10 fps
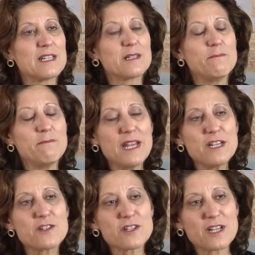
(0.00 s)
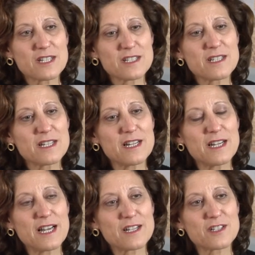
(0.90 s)
The major
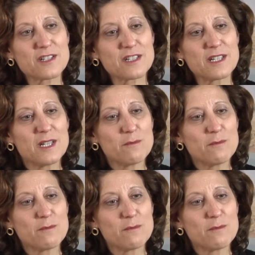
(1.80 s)
toxicity, actually,